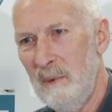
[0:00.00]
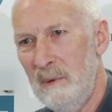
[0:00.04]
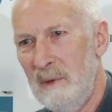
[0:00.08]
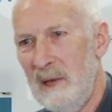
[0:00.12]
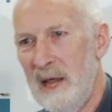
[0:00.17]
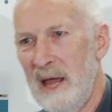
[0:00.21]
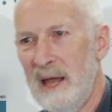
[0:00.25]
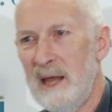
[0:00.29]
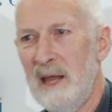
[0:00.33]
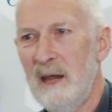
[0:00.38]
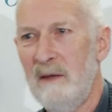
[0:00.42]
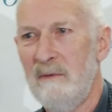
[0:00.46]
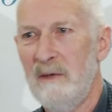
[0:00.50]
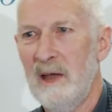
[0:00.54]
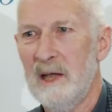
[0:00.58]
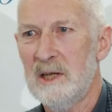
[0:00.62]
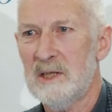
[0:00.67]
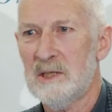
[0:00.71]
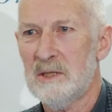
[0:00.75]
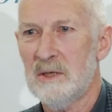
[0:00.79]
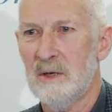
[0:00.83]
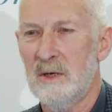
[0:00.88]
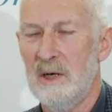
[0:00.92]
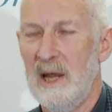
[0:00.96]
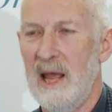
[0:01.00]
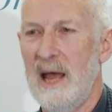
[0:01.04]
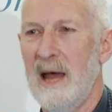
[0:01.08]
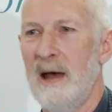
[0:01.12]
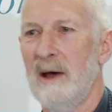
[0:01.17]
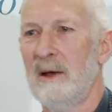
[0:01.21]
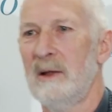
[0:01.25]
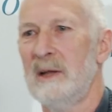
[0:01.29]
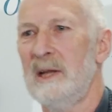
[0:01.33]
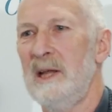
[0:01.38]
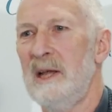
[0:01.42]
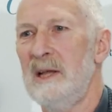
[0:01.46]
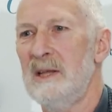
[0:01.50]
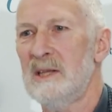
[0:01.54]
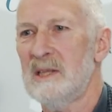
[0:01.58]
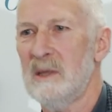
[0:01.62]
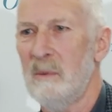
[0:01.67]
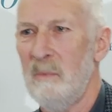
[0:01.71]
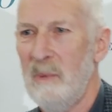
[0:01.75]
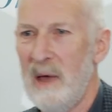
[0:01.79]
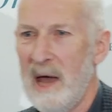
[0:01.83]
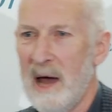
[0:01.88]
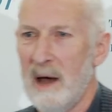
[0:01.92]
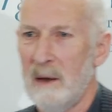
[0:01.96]
negative externalities,
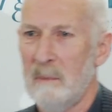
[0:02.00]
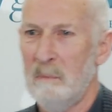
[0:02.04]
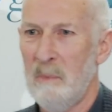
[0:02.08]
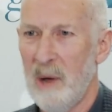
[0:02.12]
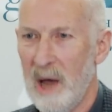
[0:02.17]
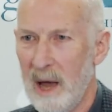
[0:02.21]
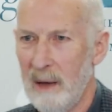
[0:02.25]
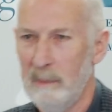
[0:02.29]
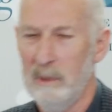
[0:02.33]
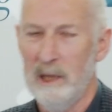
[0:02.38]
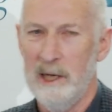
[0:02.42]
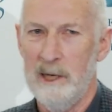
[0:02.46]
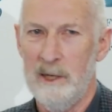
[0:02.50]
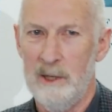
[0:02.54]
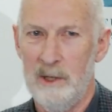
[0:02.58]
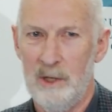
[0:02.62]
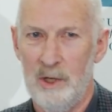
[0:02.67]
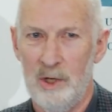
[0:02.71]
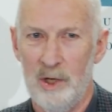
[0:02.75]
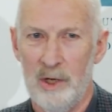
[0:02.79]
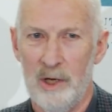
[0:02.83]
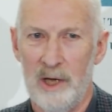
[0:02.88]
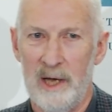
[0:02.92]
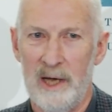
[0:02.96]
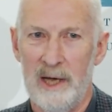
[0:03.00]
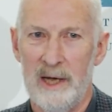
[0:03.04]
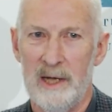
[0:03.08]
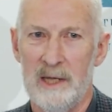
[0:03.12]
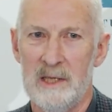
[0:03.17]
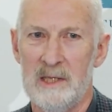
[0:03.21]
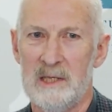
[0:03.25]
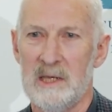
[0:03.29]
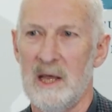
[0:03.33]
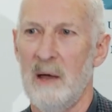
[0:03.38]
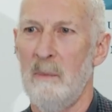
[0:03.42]
about public goods,